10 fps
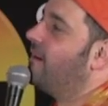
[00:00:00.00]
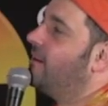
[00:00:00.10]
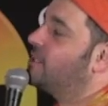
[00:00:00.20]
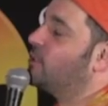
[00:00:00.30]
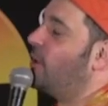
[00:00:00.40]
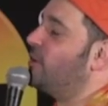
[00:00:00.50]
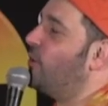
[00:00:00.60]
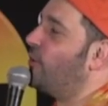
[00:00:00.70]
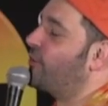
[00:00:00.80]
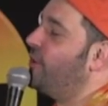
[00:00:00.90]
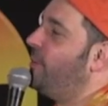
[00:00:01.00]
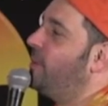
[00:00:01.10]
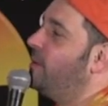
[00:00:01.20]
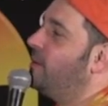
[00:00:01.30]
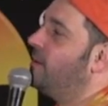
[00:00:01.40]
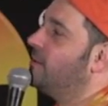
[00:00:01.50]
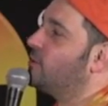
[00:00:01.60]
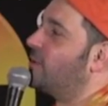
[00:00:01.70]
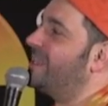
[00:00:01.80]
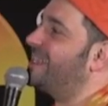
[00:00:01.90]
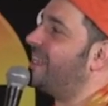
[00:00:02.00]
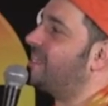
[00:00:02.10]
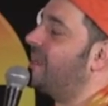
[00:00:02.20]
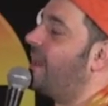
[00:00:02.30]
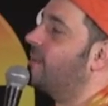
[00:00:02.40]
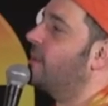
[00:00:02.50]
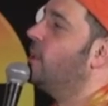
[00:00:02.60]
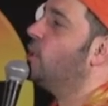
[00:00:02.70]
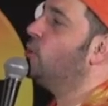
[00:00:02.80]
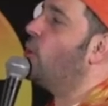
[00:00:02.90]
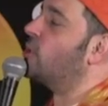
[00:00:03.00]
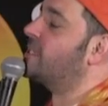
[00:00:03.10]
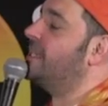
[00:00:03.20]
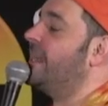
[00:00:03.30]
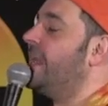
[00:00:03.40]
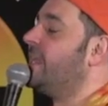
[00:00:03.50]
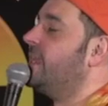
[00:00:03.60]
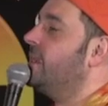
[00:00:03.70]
Do you want Northup? Do you want it in Letterland? Naughty Nick.